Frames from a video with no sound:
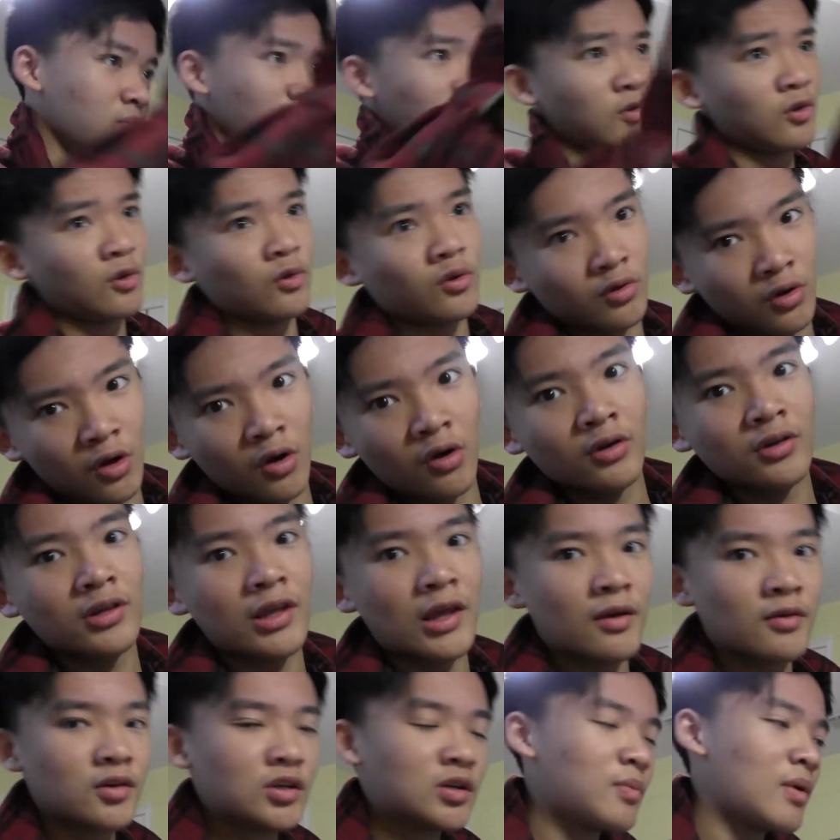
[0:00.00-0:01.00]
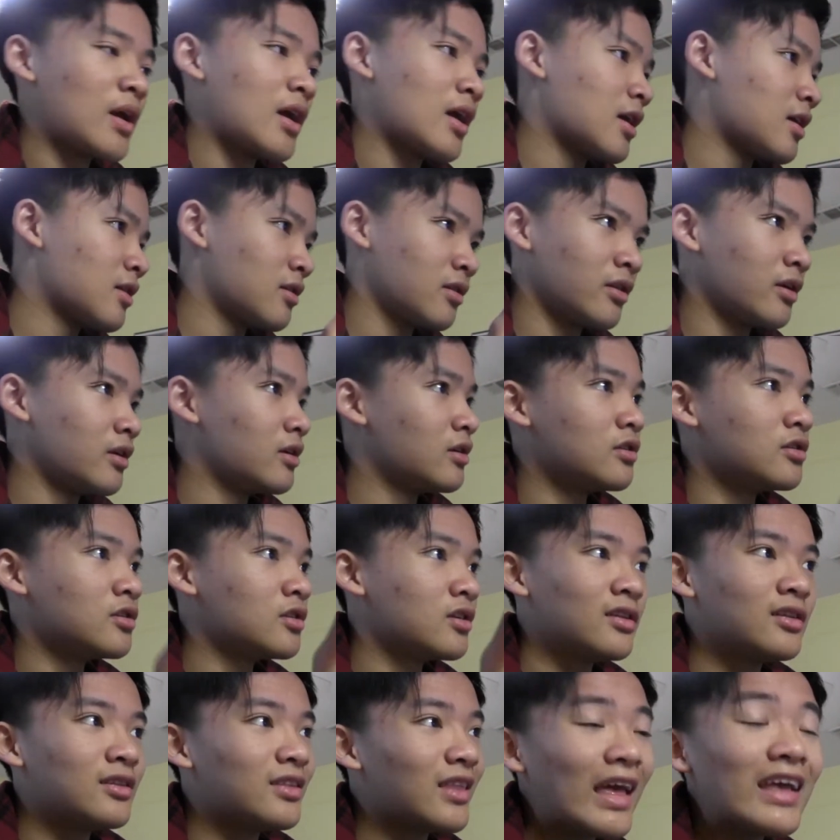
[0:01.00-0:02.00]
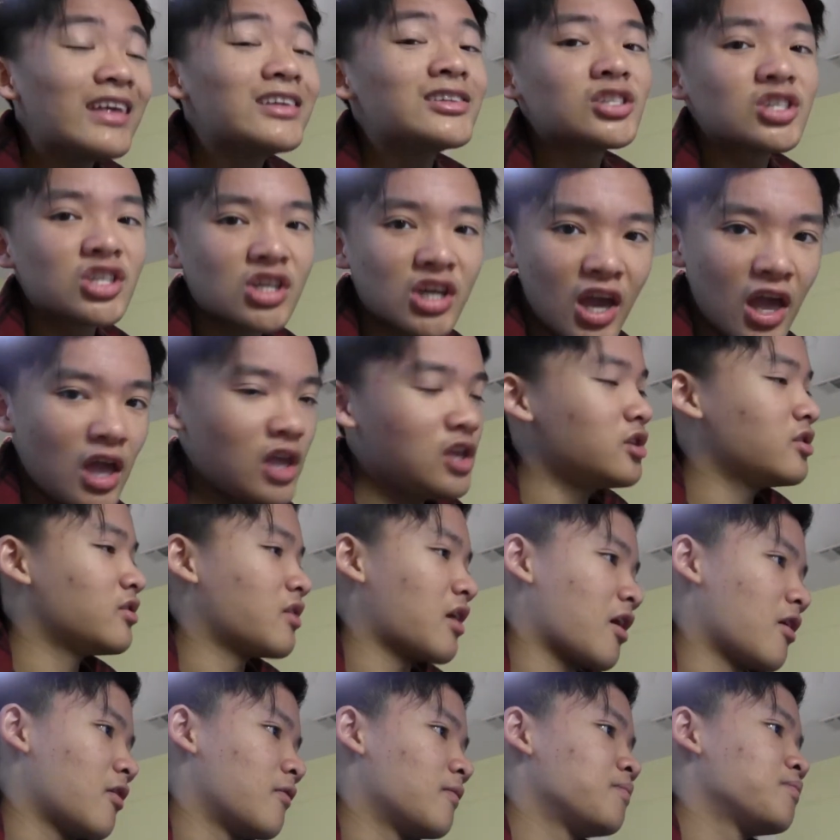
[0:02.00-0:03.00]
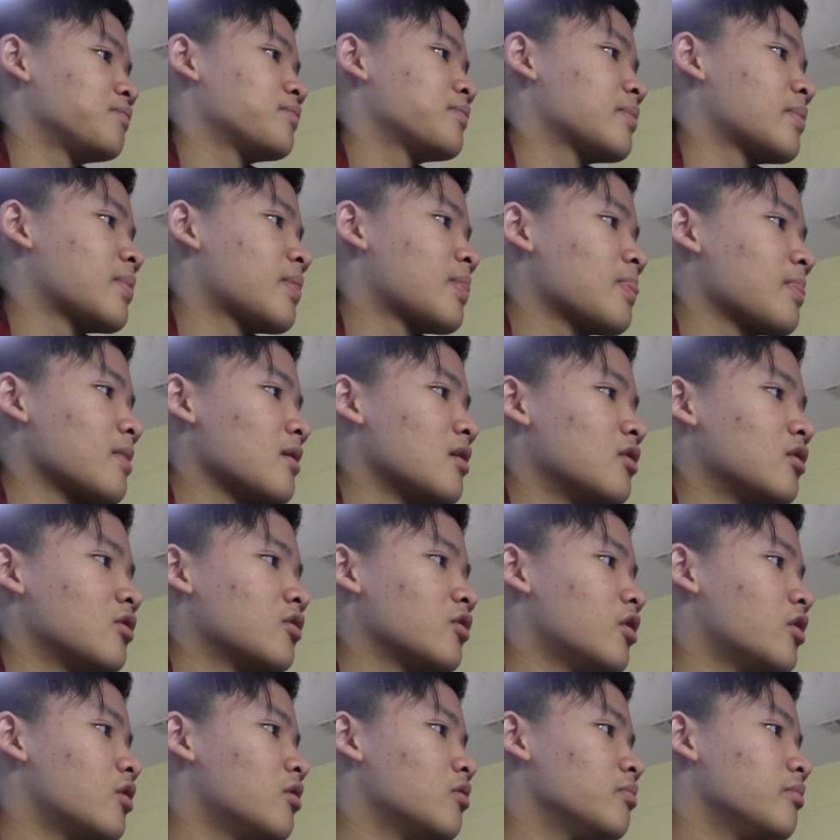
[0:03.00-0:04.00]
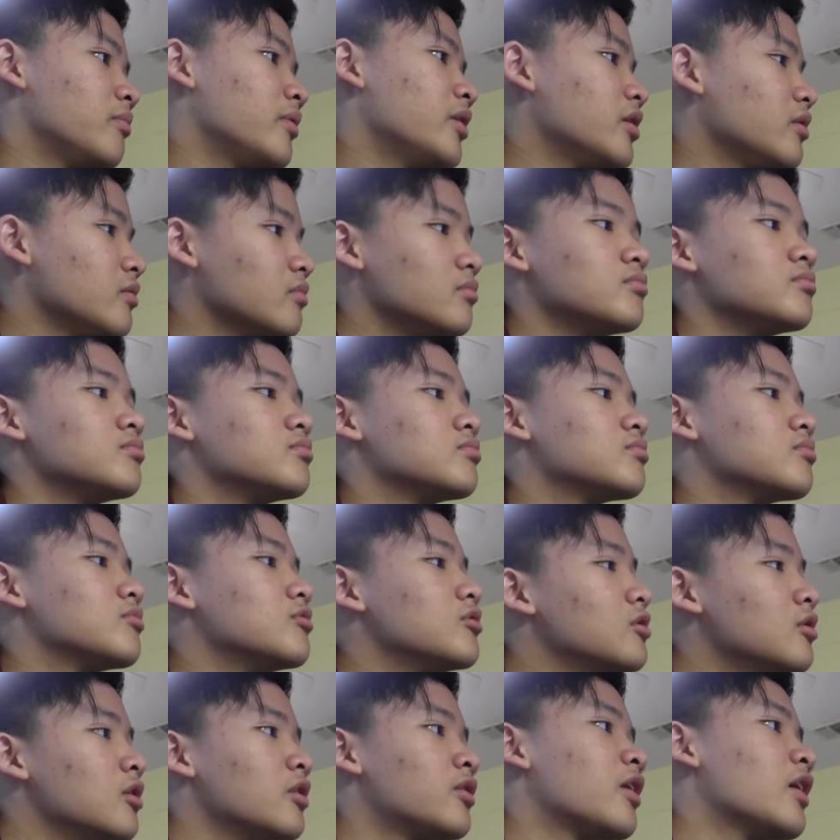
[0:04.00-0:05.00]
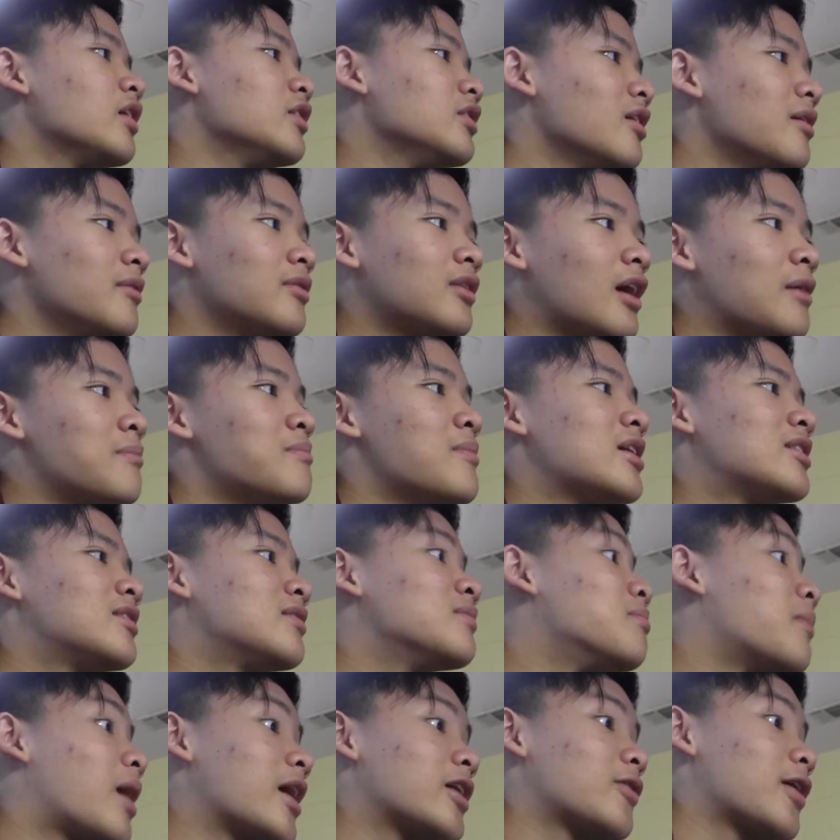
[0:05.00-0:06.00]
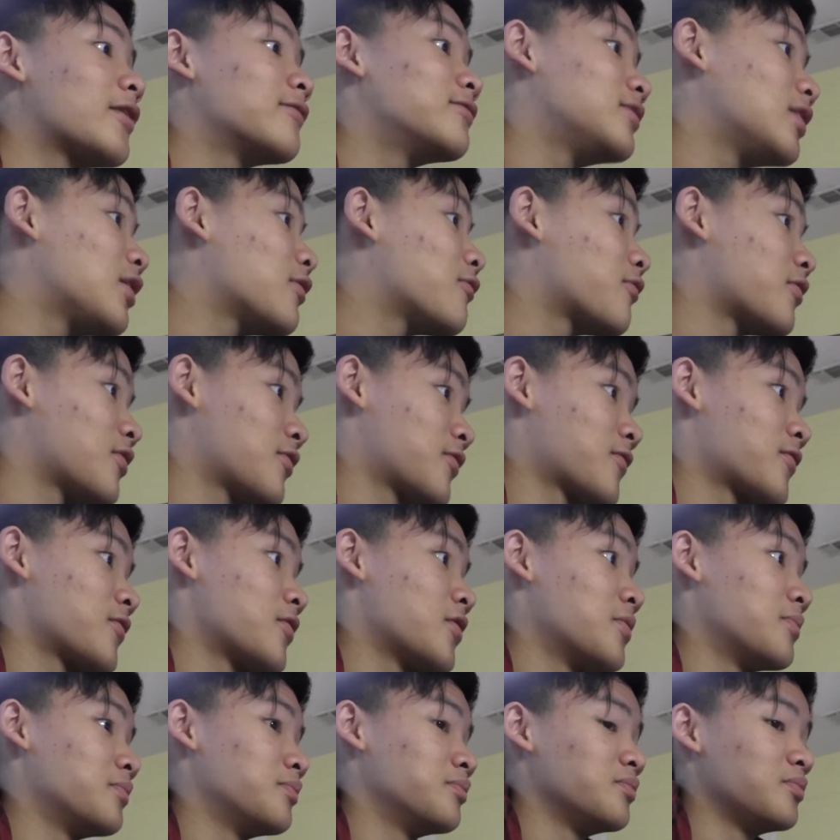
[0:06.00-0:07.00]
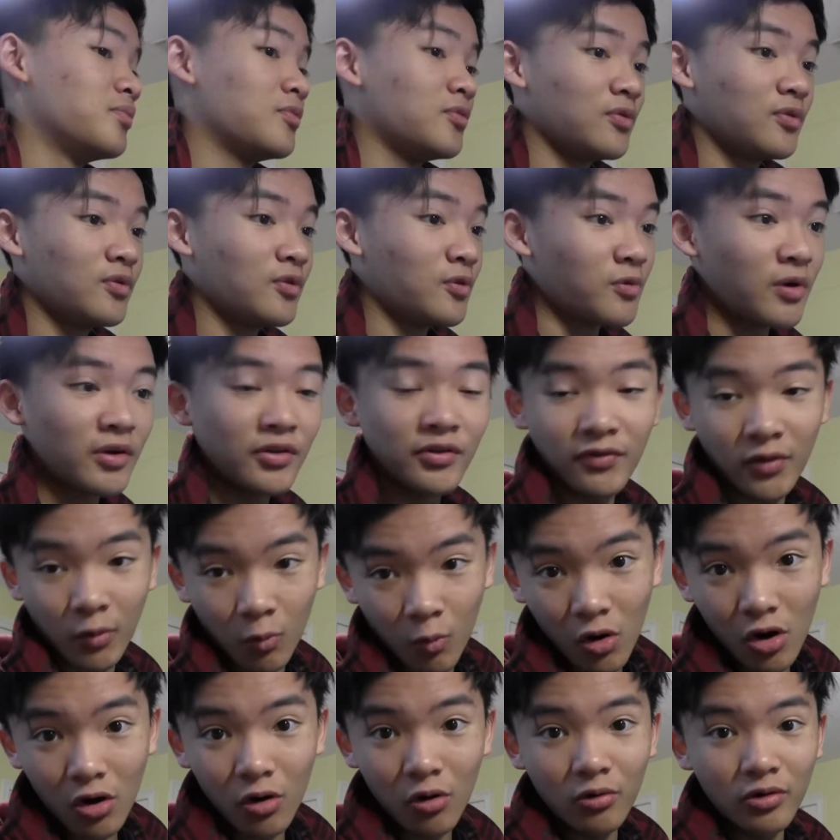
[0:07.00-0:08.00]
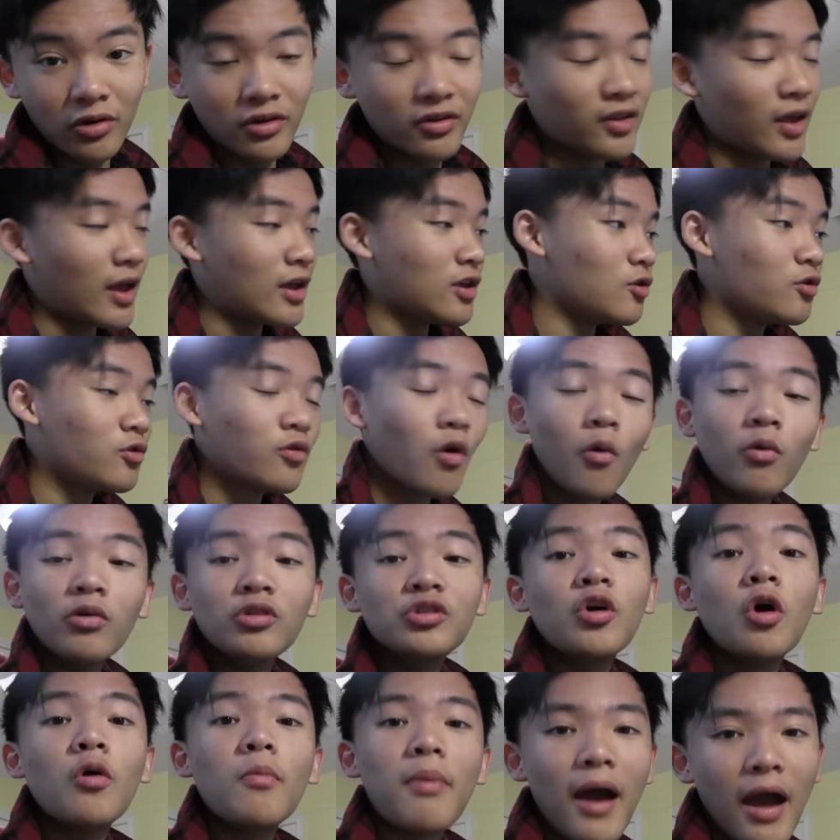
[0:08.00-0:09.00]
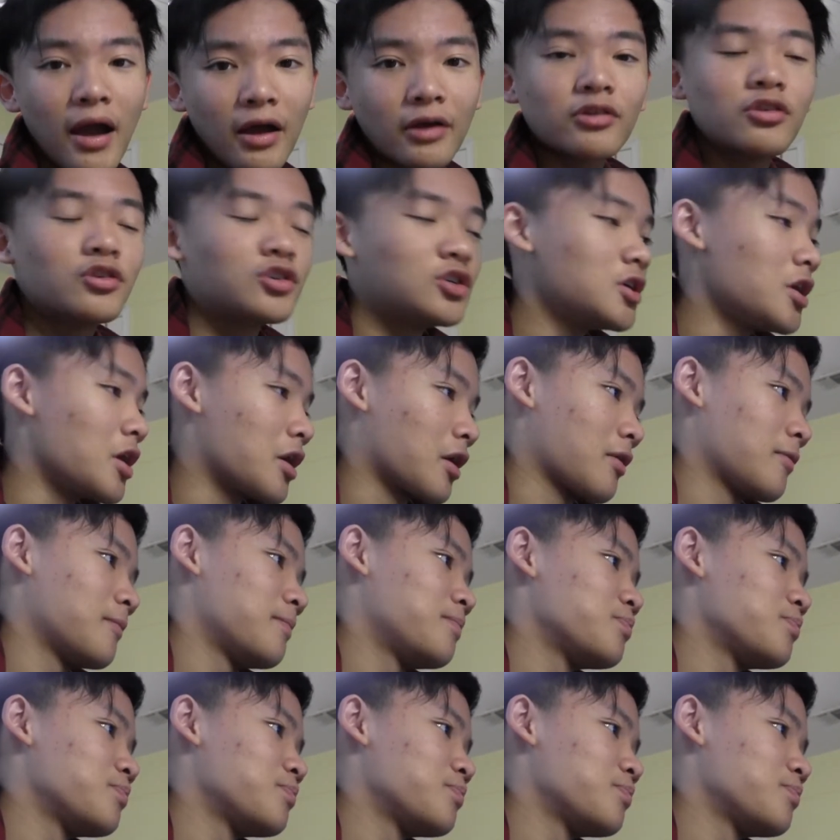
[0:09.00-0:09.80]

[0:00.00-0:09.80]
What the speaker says: to current day Japan, things change now. So, but the thing that makes Minecraft different from the rest of the world is that you can always go back to check.